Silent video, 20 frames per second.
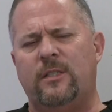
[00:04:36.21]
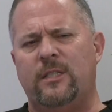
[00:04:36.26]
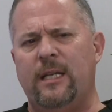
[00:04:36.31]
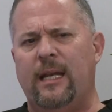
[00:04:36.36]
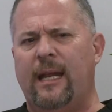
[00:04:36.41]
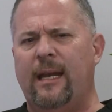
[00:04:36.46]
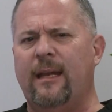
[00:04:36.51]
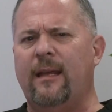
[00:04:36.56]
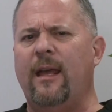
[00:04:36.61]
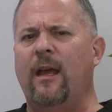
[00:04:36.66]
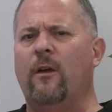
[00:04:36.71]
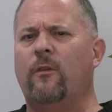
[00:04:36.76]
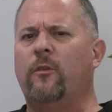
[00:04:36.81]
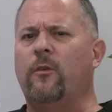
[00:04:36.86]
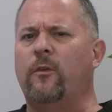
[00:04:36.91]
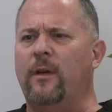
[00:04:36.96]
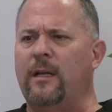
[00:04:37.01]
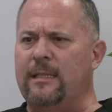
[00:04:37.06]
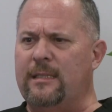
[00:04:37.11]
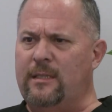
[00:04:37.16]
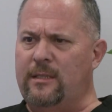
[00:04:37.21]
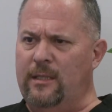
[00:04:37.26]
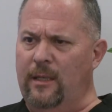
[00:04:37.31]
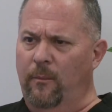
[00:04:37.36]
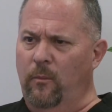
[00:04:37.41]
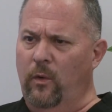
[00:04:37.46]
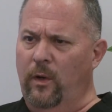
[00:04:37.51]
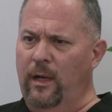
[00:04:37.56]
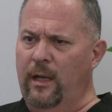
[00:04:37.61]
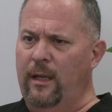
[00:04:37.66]
genetic counselor is
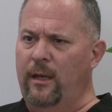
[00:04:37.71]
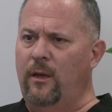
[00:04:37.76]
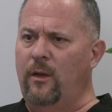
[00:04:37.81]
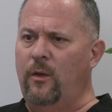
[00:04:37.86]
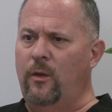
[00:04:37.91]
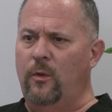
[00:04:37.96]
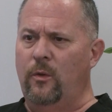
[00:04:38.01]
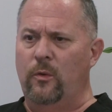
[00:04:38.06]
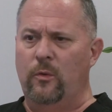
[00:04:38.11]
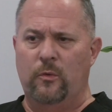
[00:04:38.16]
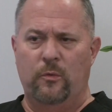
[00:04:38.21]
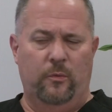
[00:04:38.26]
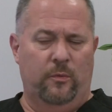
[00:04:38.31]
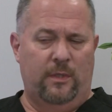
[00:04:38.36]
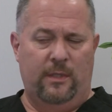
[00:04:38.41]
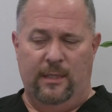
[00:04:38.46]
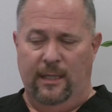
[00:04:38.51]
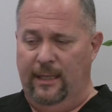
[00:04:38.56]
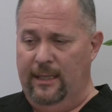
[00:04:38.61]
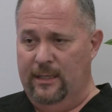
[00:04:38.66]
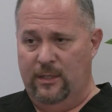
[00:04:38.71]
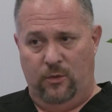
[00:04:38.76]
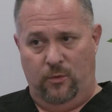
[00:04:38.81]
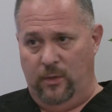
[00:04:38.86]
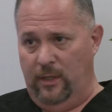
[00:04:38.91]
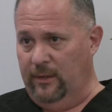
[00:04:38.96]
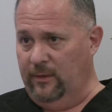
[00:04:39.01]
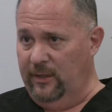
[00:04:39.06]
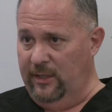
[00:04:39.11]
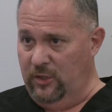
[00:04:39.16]
someone who studies
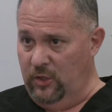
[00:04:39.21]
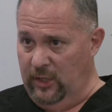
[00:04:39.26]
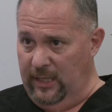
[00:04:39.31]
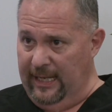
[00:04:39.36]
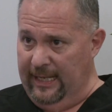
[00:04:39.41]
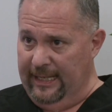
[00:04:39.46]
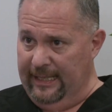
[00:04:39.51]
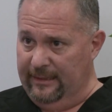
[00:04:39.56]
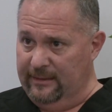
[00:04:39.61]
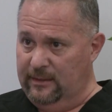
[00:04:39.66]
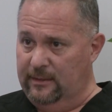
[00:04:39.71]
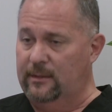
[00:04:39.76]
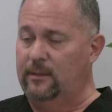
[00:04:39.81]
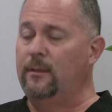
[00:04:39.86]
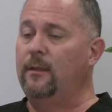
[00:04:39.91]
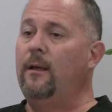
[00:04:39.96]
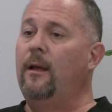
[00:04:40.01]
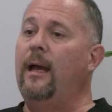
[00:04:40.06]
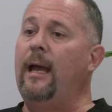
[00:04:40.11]
strictly genetics,